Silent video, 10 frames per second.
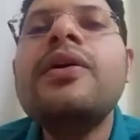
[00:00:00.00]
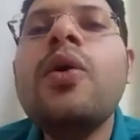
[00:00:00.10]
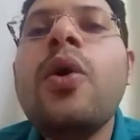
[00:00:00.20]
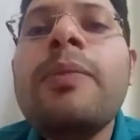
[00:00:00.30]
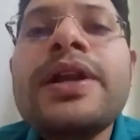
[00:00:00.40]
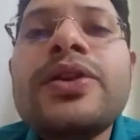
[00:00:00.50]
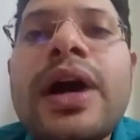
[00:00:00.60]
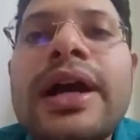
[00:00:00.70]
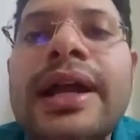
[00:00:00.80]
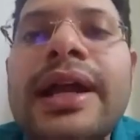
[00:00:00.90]
open to
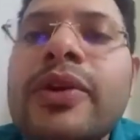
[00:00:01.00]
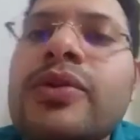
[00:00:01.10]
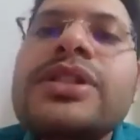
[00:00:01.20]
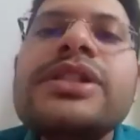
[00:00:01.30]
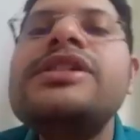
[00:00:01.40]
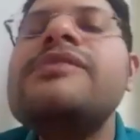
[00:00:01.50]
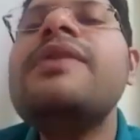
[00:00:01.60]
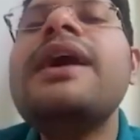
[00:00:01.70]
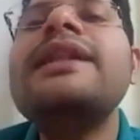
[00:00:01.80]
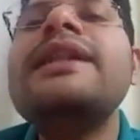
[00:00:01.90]
our immune
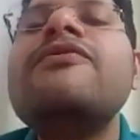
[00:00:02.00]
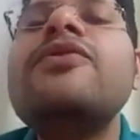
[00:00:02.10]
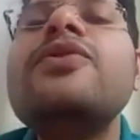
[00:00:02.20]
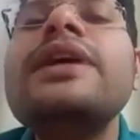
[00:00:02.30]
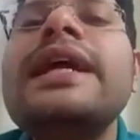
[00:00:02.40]
system, and therefore